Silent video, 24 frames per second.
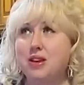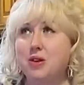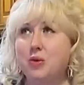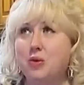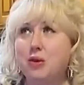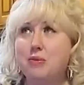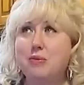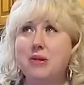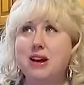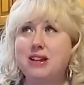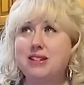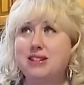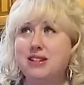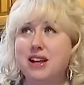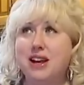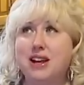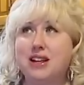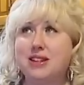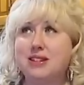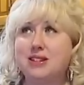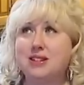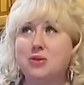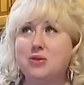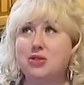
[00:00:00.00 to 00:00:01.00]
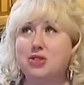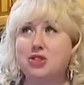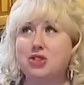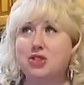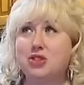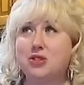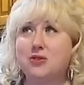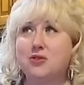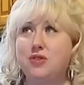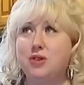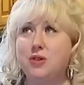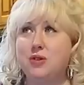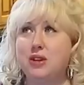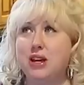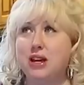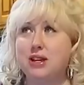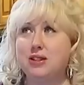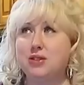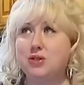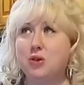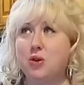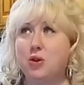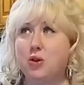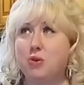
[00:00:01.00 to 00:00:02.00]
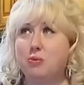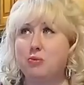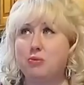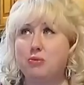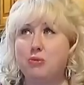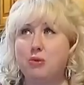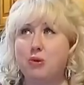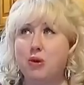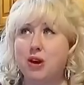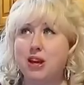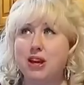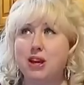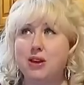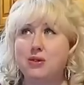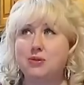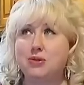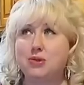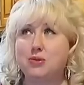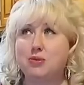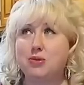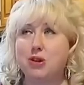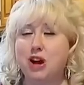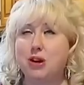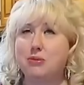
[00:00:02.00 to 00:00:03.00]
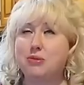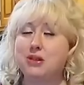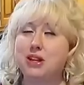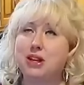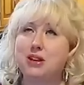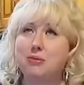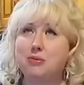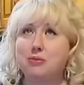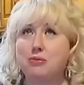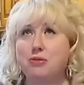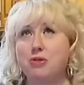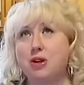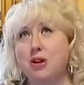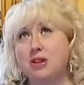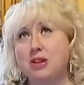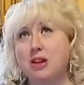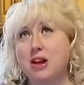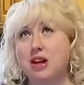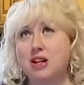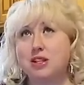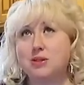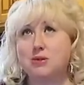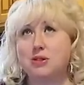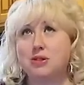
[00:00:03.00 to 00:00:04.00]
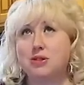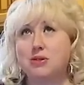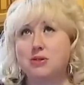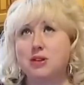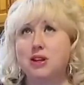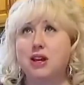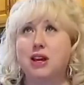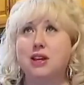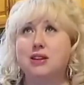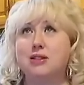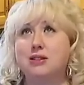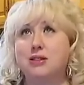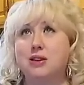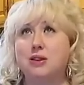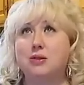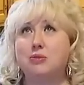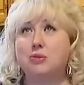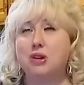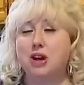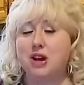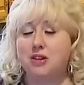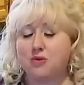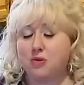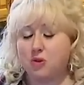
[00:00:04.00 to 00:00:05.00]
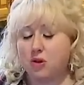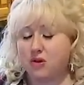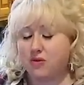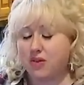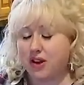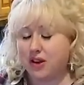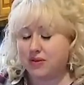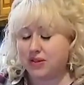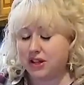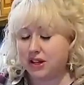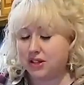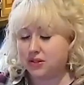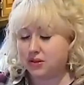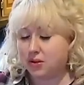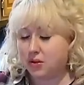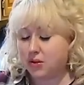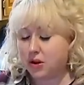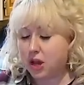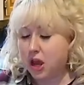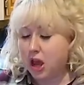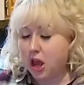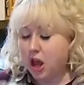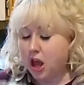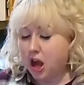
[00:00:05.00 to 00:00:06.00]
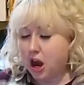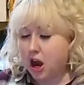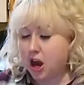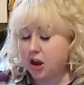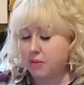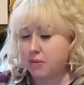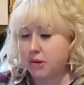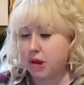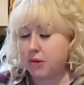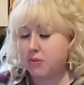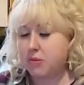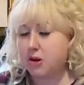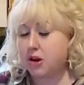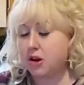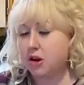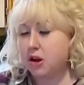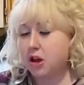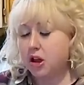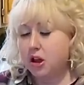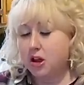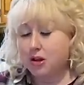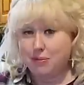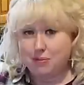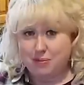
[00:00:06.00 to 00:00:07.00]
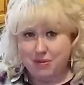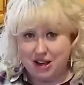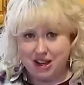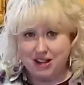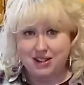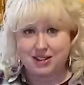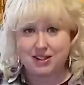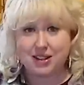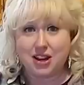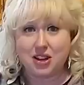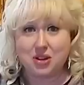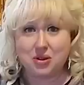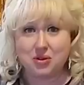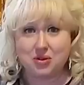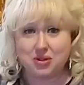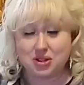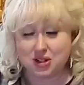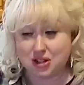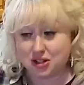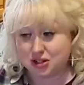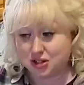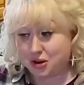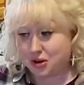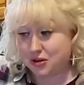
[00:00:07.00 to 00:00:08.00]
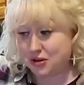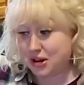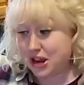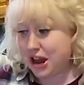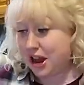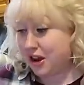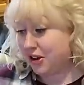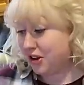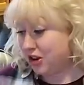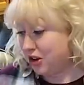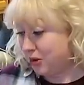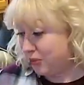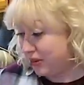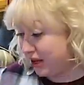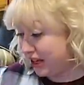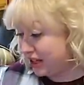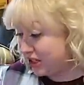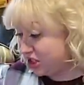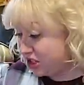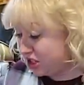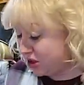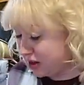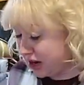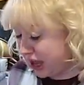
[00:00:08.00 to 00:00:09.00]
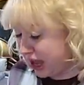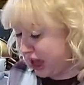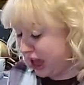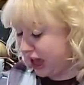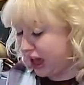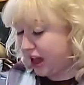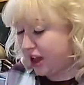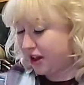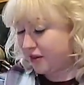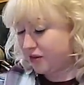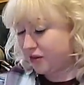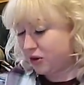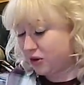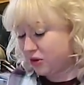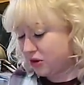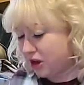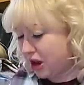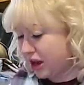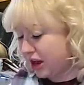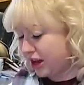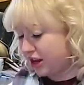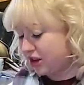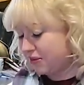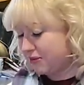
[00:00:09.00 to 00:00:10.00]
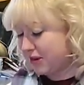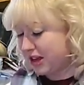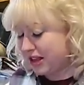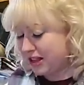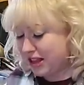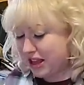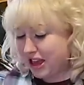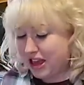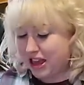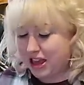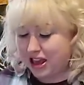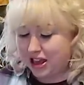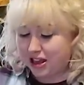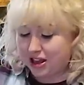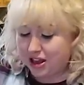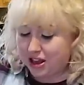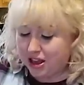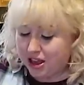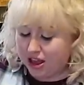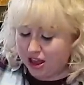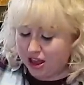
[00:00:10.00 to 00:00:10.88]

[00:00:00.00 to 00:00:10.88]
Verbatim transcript: when my second son was just a few days old, boy, he was probably, we were at the hospital three days, so probably four or five days old. I remember my son, who's an adult now, you know, being two and a half, crying on my leg,